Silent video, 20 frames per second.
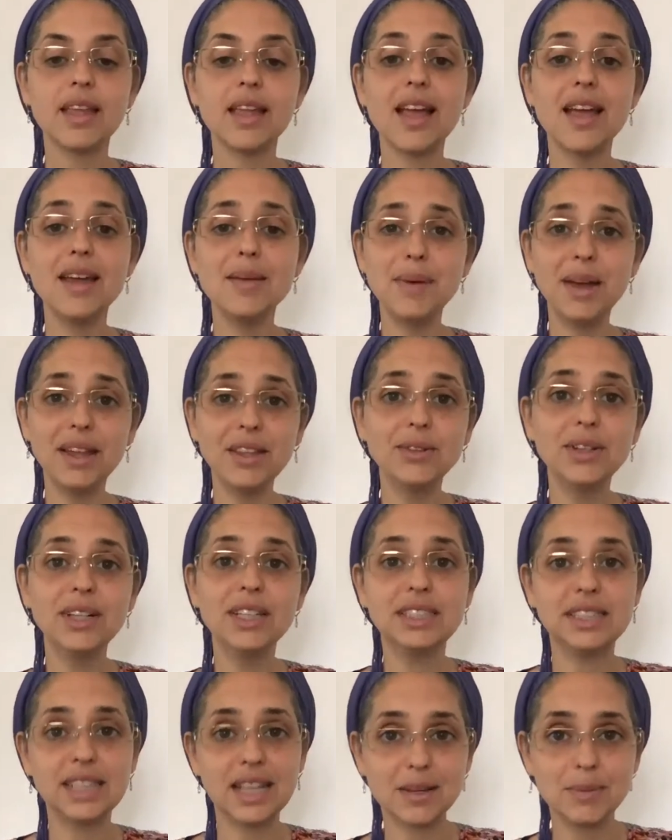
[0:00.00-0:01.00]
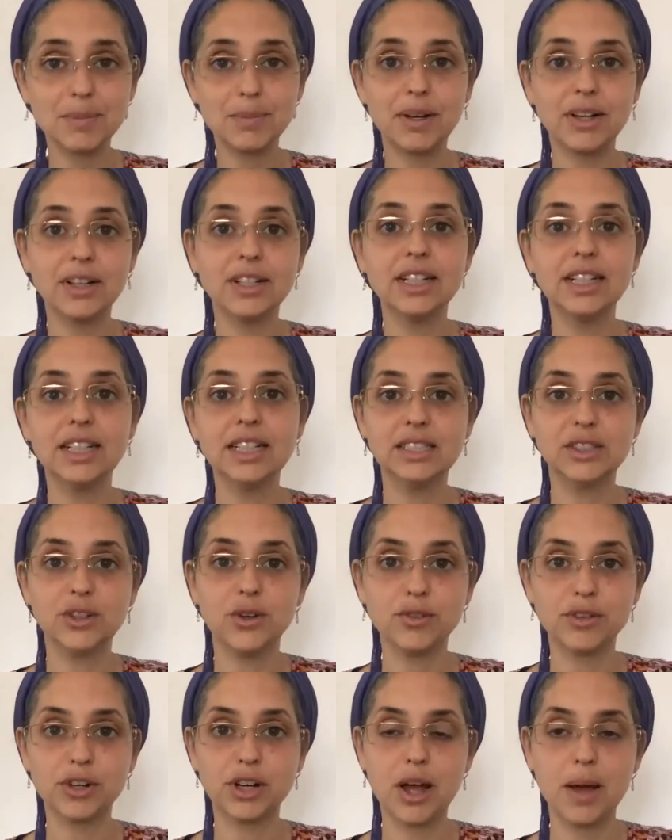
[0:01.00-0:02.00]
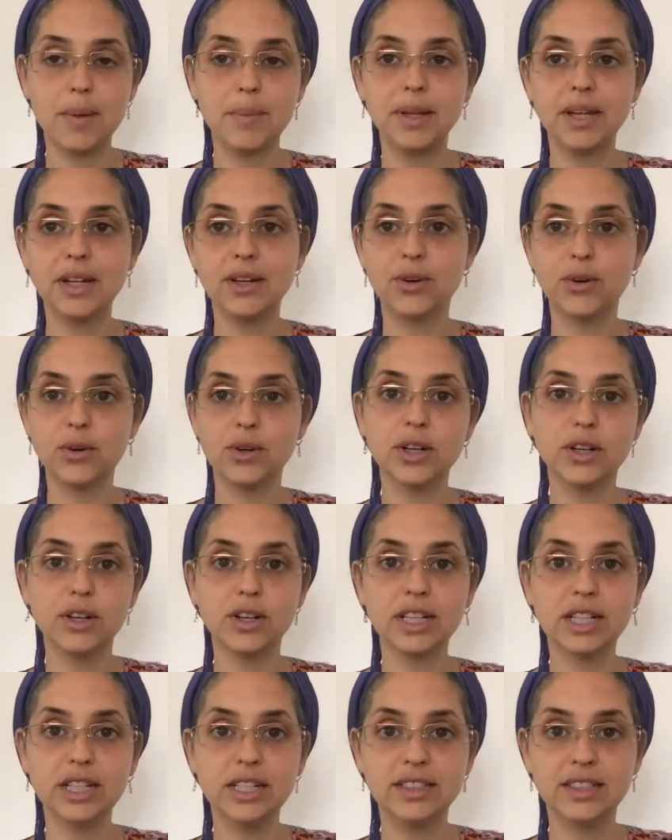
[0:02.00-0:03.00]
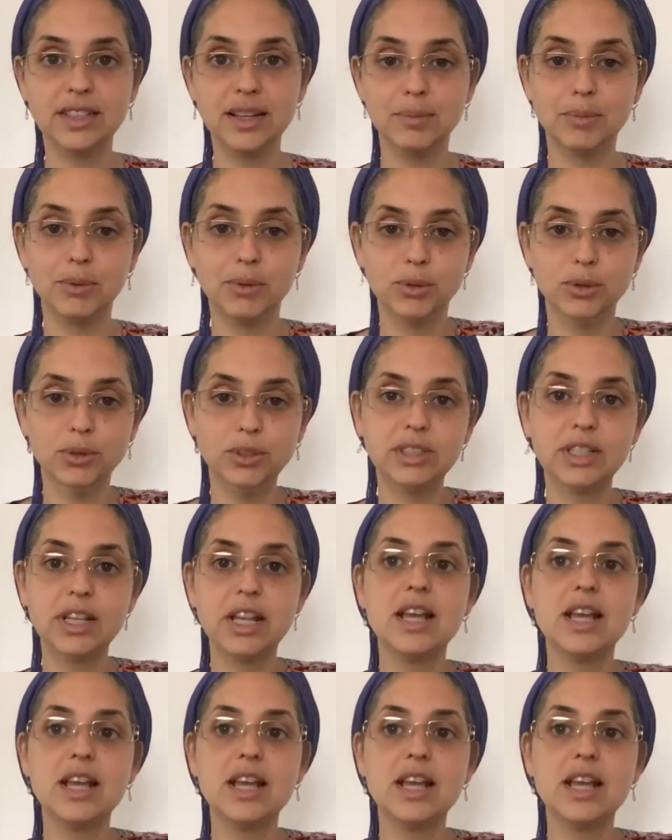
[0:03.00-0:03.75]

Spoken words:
And by the way, the second part is overcoming, or hitgabrut.